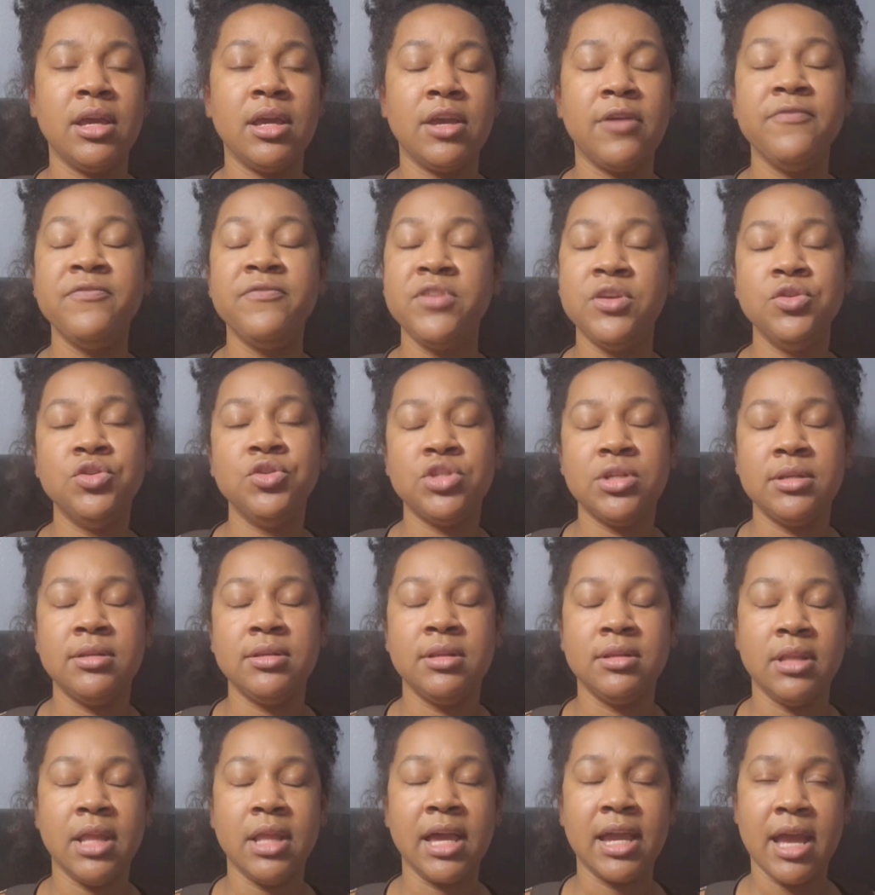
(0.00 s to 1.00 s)

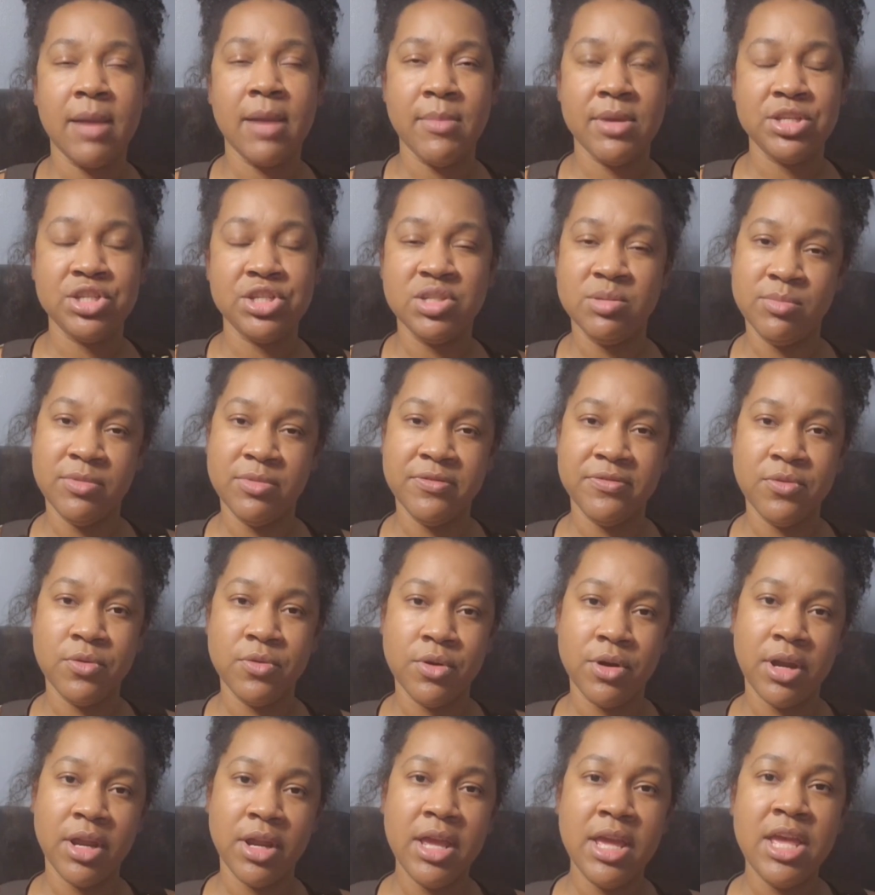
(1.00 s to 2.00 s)
confusion, like I mentioned
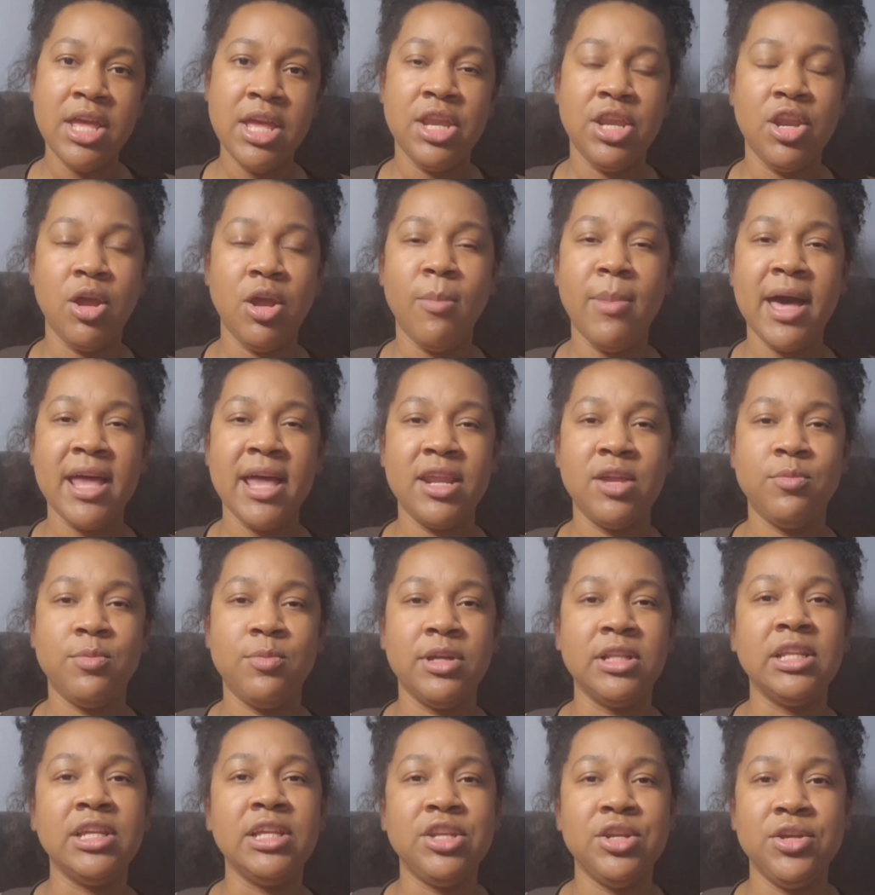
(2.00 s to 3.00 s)
before, nobody
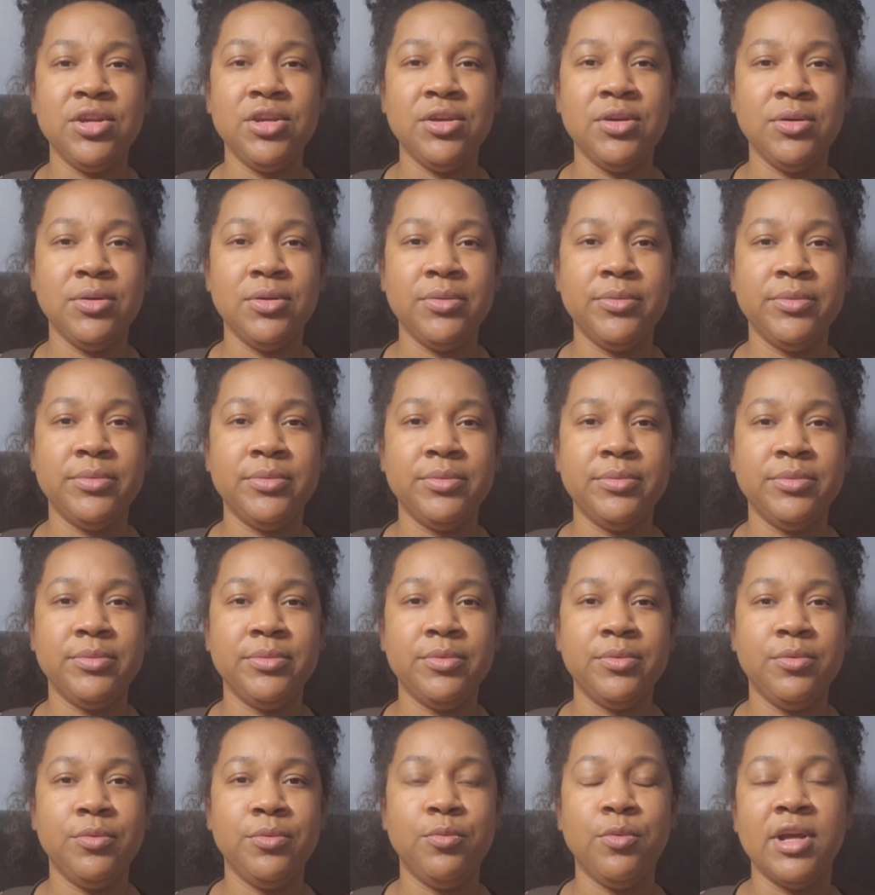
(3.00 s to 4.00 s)
really knew
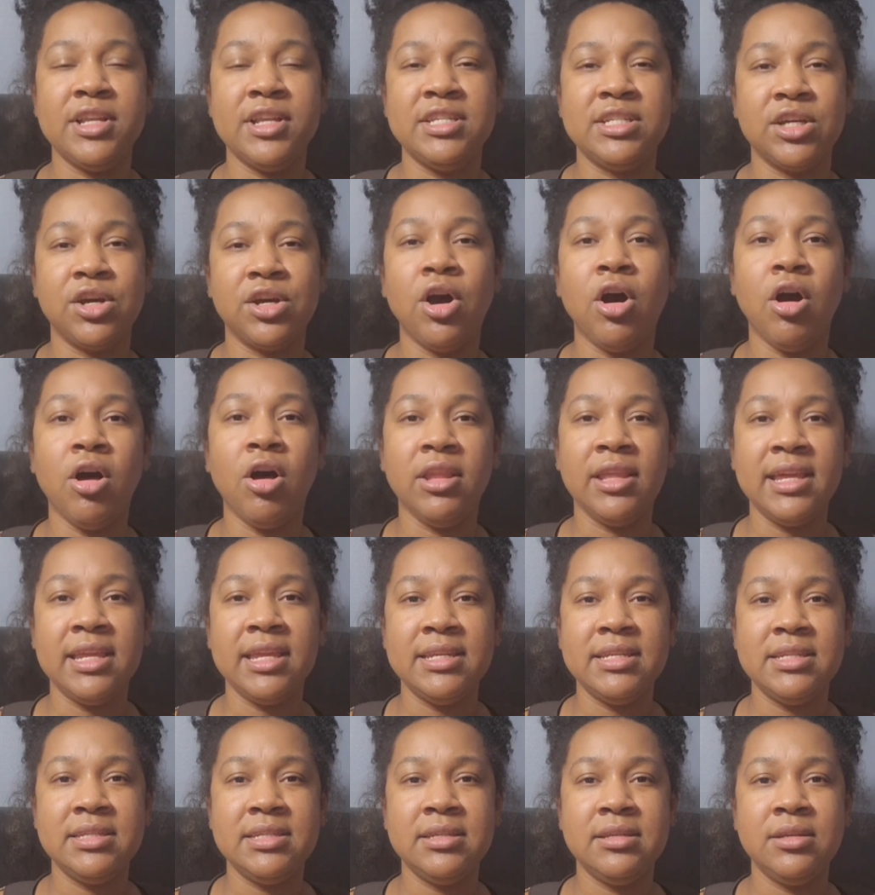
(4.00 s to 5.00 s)
what to call
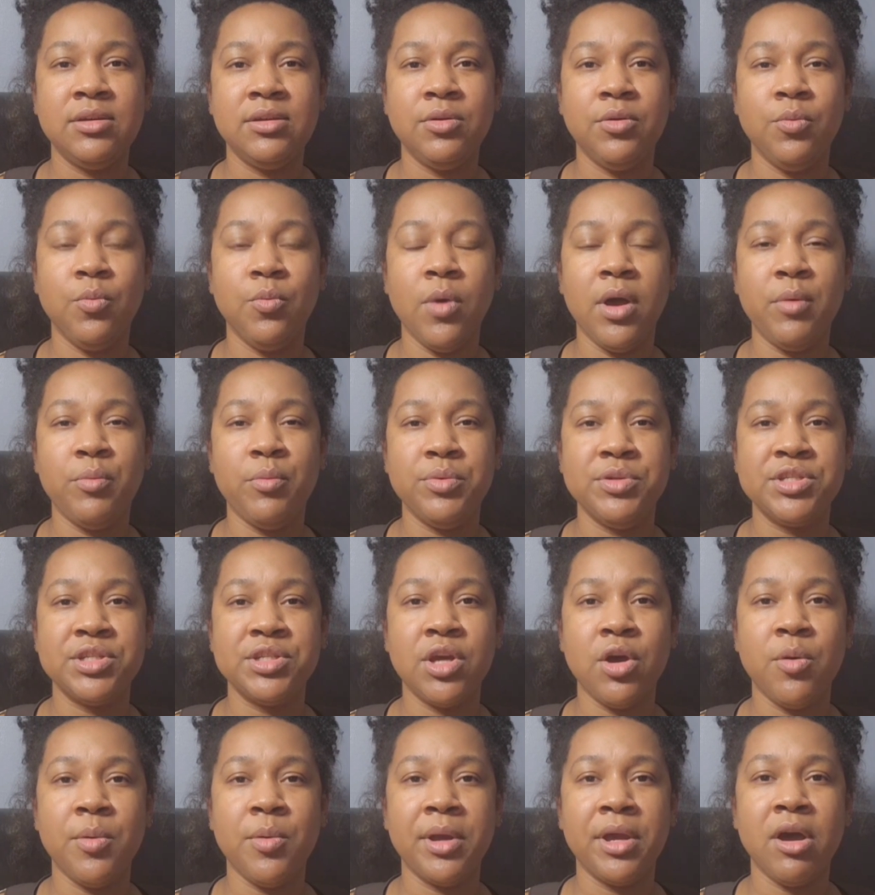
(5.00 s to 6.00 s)
it, what was
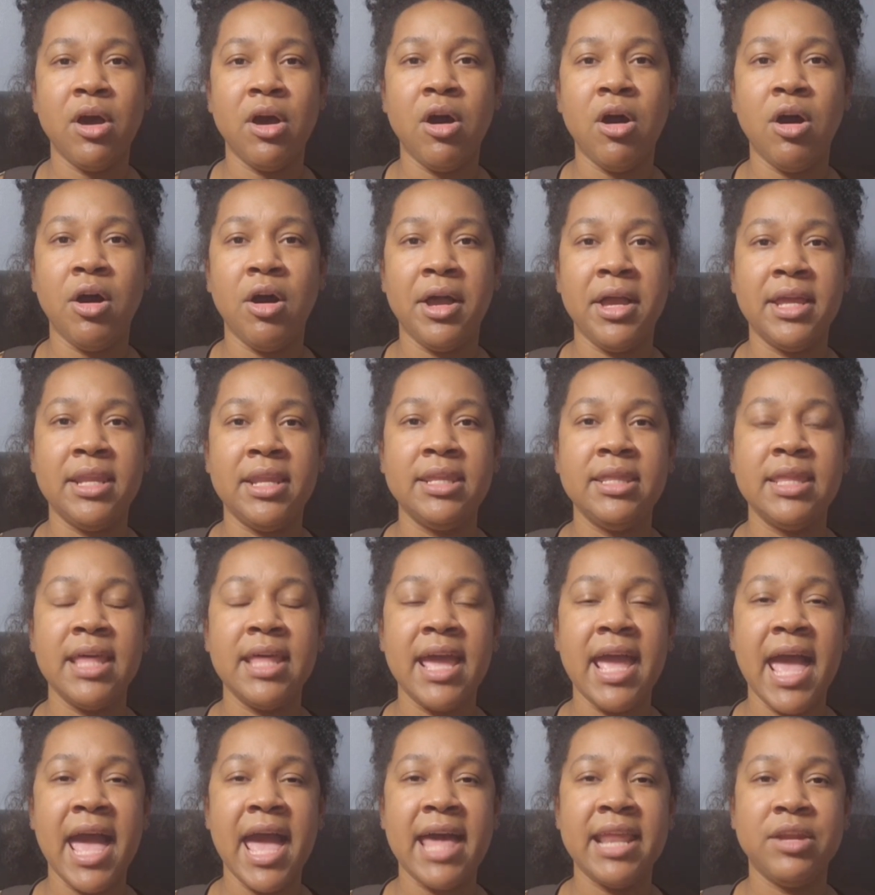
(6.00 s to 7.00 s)
going on.
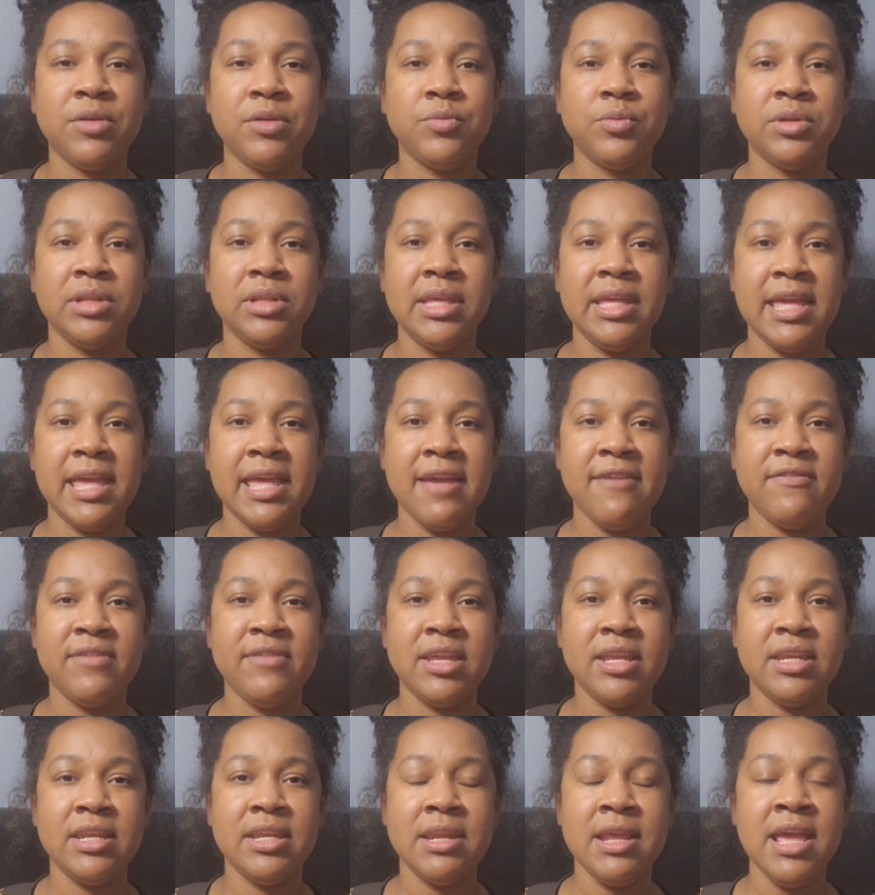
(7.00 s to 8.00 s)
They hadn't really
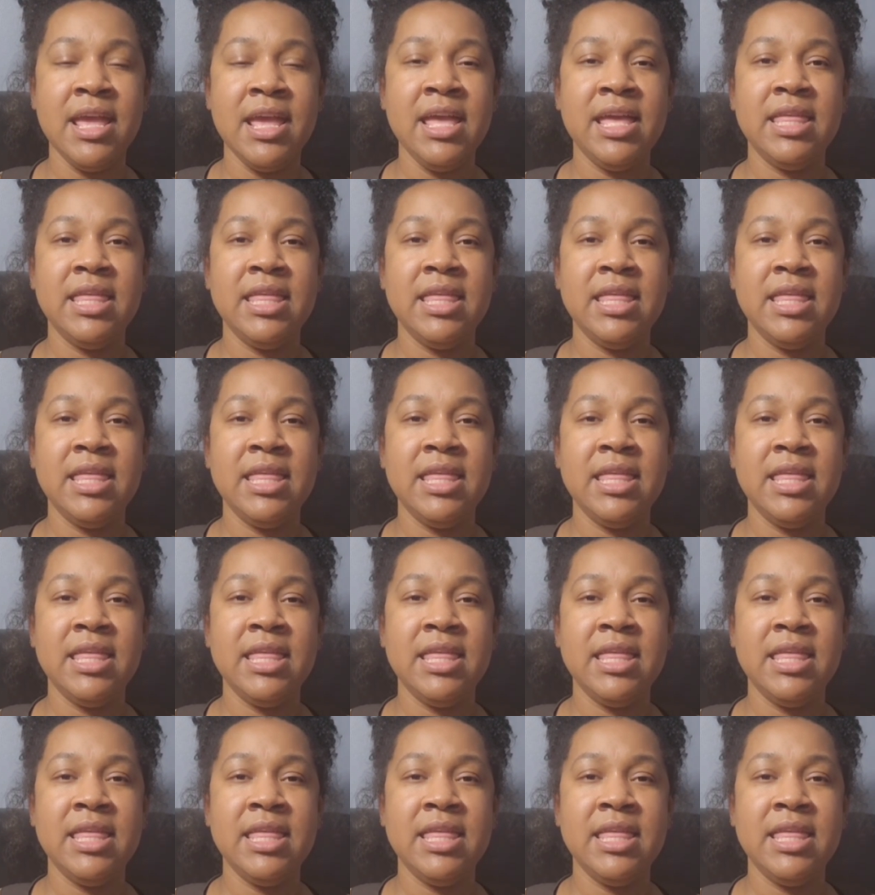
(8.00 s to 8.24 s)
given